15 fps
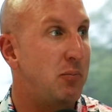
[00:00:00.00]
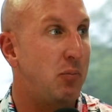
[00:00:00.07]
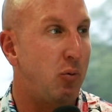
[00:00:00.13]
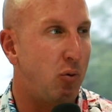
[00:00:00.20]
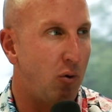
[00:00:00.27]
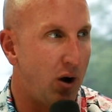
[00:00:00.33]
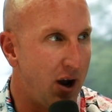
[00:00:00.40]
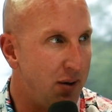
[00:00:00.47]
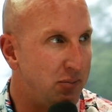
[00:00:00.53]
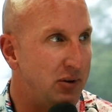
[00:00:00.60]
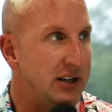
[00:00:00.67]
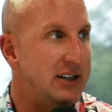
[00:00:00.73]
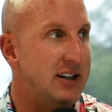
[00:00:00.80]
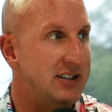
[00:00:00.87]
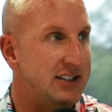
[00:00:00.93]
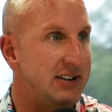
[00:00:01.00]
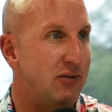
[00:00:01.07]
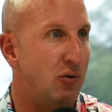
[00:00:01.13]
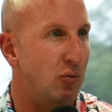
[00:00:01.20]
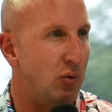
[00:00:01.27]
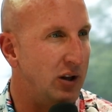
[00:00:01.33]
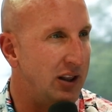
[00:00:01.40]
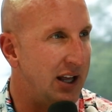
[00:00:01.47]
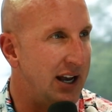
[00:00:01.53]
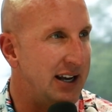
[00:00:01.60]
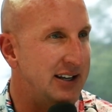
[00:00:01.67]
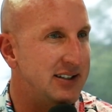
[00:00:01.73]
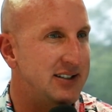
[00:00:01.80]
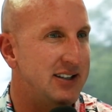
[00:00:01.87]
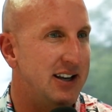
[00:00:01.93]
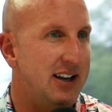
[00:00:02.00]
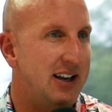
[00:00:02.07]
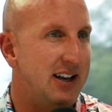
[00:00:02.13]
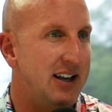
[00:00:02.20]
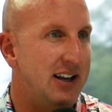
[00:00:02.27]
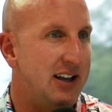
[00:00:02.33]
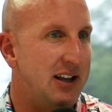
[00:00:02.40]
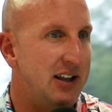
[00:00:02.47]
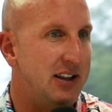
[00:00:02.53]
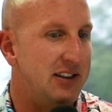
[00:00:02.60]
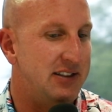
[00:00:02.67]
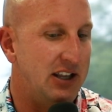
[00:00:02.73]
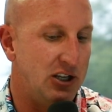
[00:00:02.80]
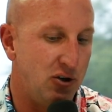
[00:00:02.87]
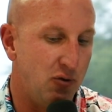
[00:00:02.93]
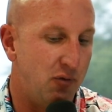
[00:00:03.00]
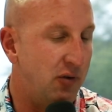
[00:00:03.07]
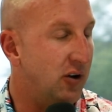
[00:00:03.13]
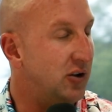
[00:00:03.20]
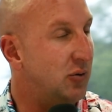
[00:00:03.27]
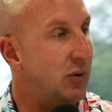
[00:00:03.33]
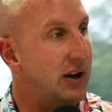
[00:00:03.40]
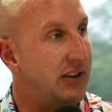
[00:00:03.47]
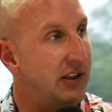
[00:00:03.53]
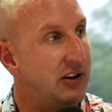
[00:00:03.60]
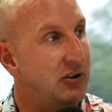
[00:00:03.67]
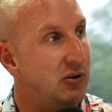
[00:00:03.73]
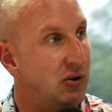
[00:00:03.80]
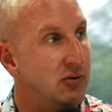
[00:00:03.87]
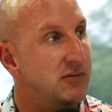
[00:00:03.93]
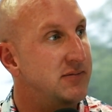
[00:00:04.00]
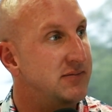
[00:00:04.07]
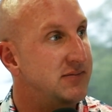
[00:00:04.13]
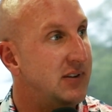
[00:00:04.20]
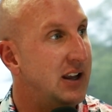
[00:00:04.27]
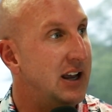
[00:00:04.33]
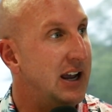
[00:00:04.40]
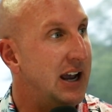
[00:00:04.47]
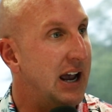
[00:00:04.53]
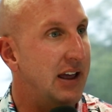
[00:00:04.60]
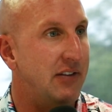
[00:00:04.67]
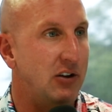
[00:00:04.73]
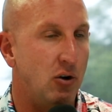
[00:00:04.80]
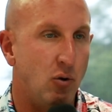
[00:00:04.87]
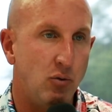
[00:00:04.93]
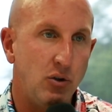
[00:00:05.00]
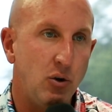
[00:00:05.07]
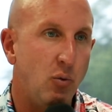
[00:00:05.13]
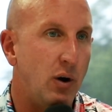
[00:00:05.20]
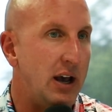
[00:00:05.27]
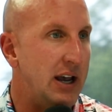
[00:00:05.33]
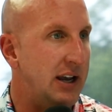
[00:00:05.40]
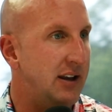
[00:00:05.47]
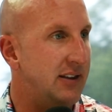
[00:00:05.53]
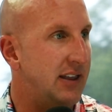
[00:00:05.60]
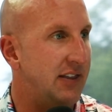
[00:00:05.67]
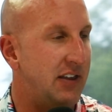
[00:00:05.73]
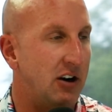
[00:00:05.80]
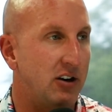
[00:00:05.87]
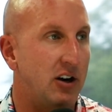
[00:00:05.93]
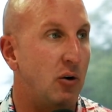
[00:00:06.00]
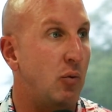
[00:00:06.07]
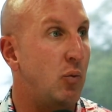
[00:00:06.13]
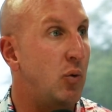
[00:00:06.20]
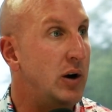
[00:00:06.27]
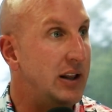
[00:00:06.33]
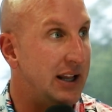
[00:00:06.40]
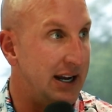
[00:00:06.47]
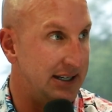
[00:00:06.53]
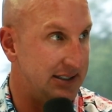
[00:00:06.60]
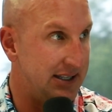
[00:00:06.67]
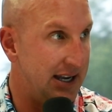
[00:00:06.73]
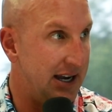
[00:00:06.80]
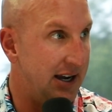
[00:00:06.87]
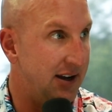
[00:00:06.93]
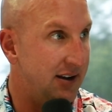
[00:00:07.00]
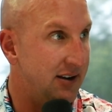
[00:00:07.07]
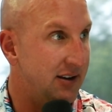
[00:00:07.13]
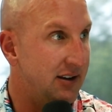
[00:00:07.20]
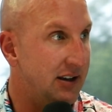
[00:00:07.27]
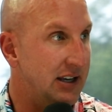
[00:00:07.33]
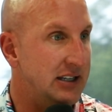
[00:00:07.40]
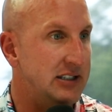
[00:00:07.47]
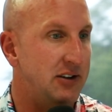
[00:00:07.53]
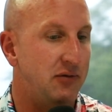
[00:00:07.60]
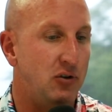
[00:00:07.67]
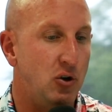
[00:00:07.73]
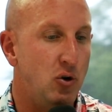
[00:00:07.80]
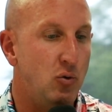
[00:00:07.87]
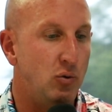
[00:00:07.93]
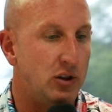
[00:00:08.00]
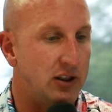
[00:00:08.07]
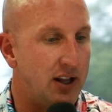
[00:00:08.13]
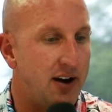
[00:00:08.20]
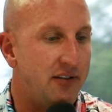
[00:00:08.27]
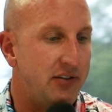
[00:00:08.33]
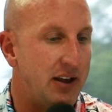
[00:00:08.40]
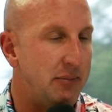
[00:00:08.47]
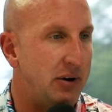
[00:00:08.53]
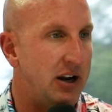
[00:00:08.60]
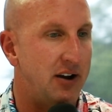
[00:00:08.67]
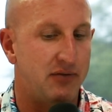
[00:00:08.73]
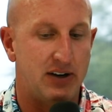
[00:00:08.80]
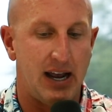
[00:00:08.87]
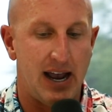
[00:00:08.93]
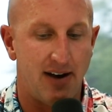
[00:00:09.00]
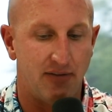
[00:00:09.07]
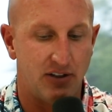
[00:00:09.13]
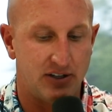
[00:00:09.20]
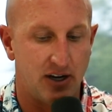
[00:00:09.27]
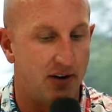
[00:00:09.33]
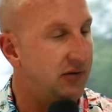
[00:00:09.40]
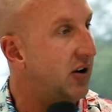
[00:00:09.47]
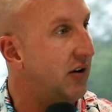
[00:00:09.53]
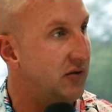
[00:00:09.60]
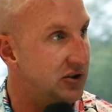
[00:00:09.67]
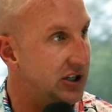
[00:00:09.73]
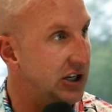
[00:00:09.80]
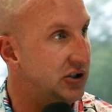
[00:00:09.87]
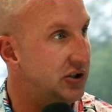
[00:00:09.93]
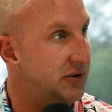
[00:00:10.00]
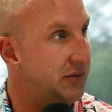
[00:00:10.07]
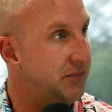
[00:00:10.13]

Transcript: probably doesn't even realize that you feel the way that you do. And the only way that they're going to realize that is if you love them enough to have the tough conversation.